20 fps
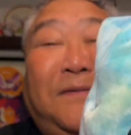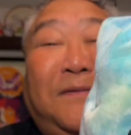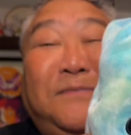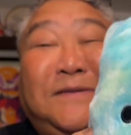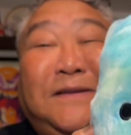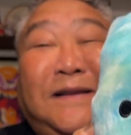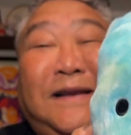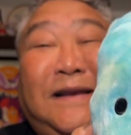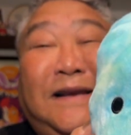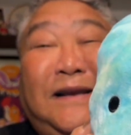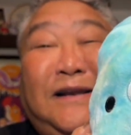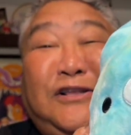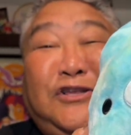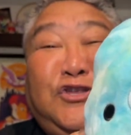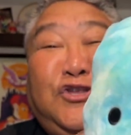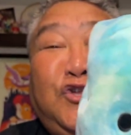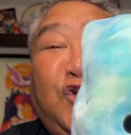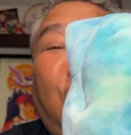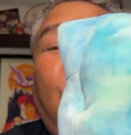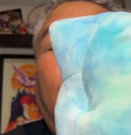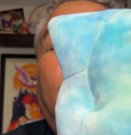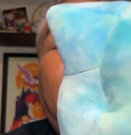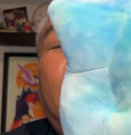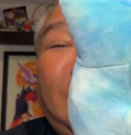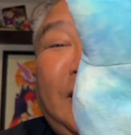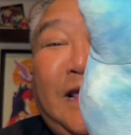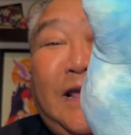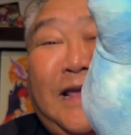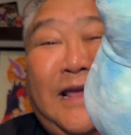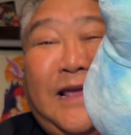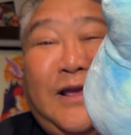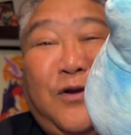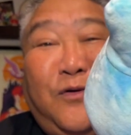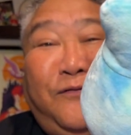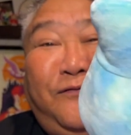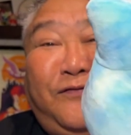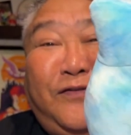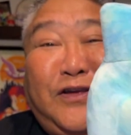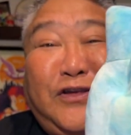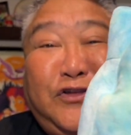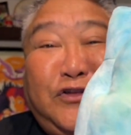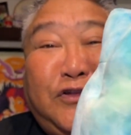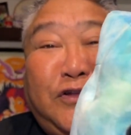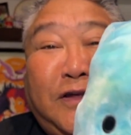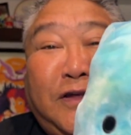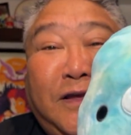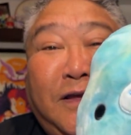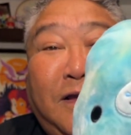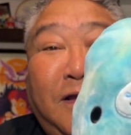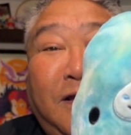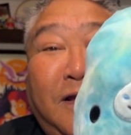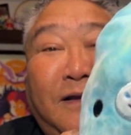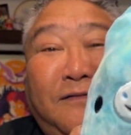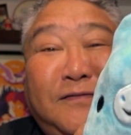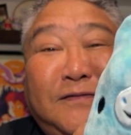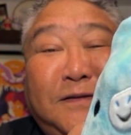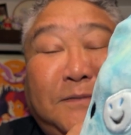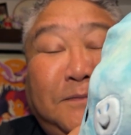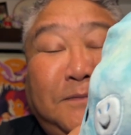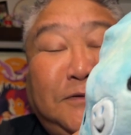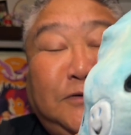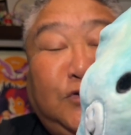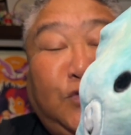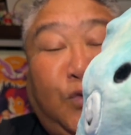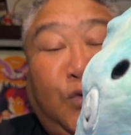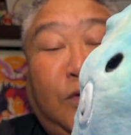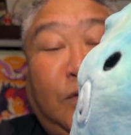little sharky or fish of some sort.